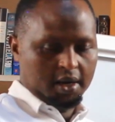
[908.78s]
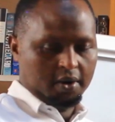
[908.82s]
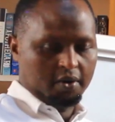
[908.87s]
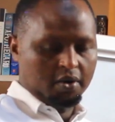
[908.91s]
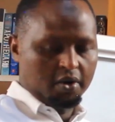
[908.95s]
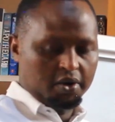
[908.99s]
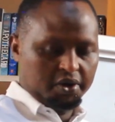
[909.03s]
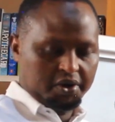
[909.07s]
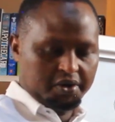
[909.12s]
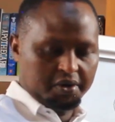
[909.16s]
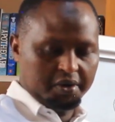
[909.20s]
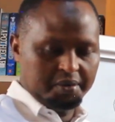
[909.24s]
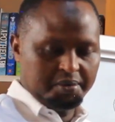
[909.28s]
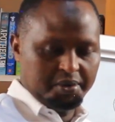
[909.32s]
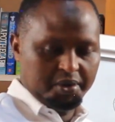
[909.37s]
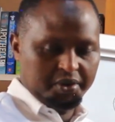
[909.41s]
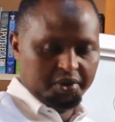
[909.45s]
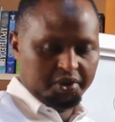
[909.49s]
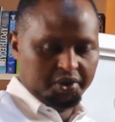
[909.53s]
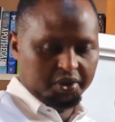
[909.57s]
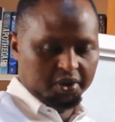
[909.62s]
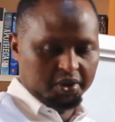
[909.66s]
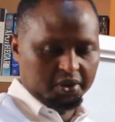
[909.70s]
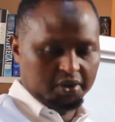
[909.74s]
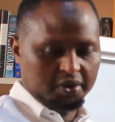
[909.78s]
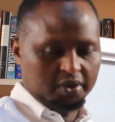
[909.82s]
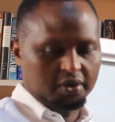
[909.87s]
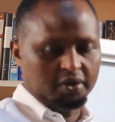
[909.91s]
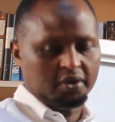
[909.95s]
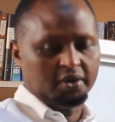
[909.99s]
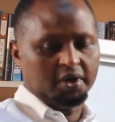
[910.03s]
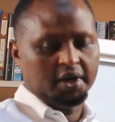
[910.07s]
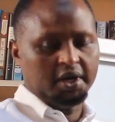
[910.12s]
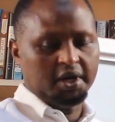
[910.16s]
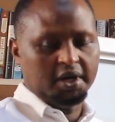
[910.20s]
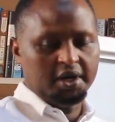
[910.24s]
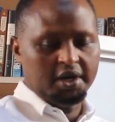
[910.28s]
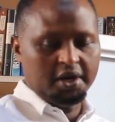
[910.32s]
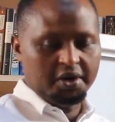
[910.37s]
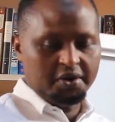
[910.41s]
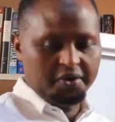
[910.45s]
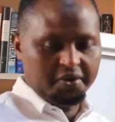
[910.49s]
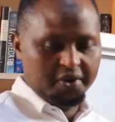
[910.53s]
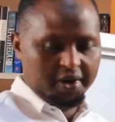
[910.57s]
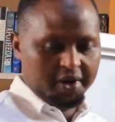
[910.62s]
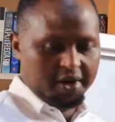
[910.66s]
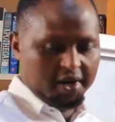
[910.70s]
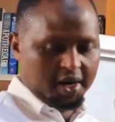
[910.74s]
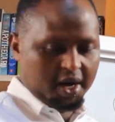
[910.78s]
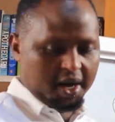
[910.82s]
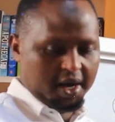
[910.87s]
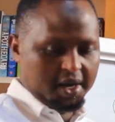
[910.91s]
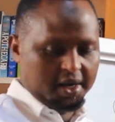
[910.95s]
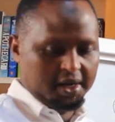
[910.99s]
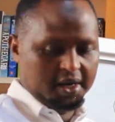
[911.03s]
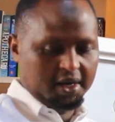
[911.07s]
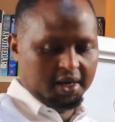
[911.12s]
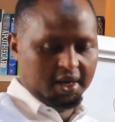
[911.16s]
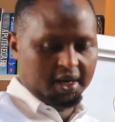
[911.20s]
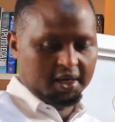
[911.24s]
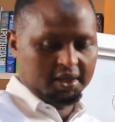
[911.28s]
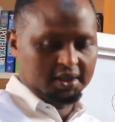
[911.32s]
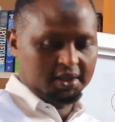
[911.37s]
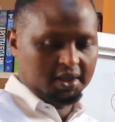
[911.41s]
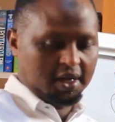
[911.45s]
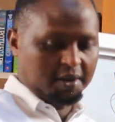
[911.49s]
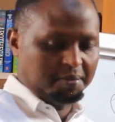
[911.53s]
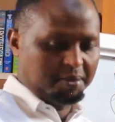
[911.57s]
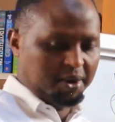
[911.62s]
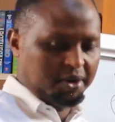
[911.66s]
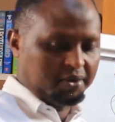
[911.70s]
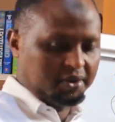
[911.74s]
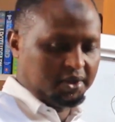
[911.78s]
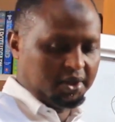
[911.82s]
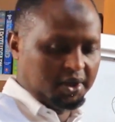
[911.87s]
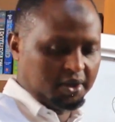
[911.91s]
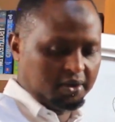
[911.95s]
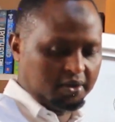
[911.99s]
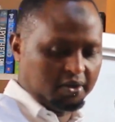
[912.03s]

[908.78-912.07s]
contribution or any new ideas about the